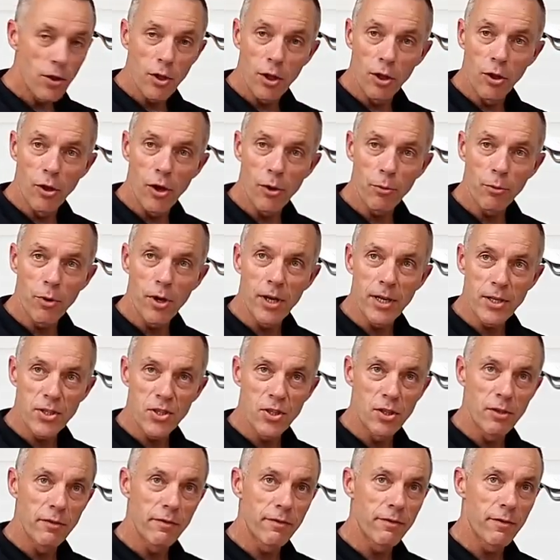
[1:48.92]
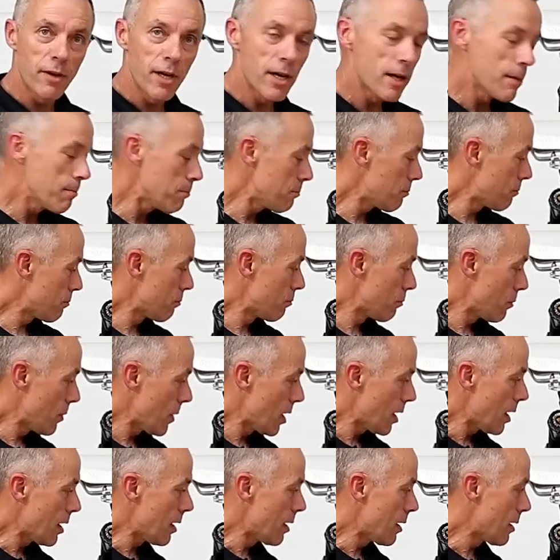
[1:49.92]
lightweight stiff frame,
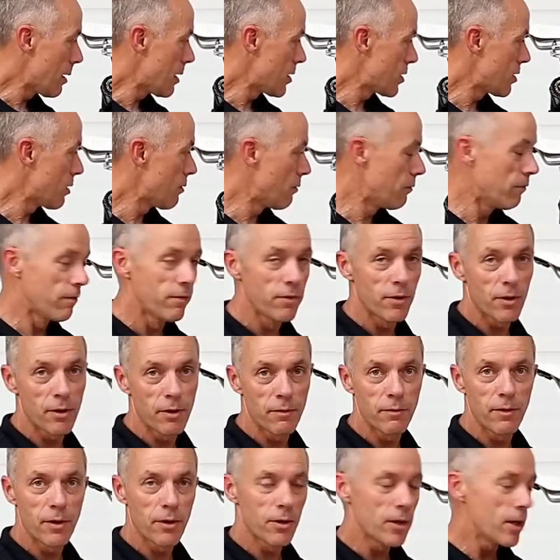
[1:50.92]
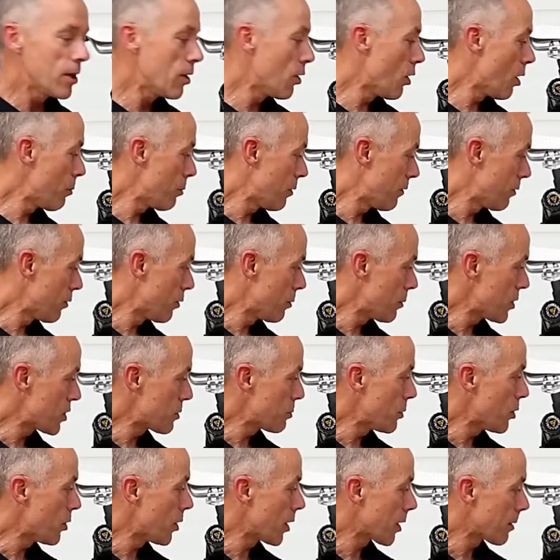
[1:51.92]
it's a very high performance
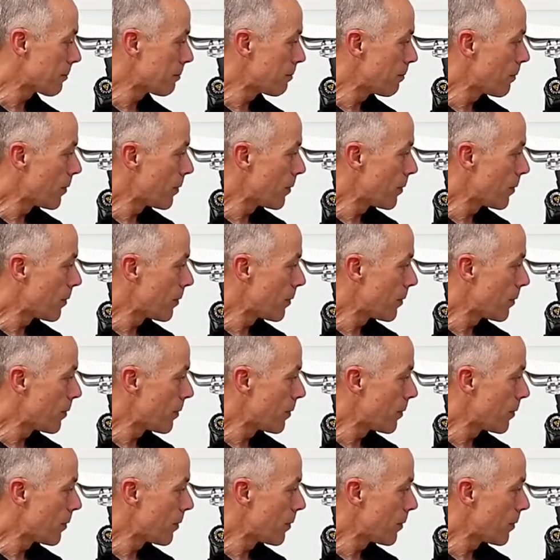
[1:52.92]
bike.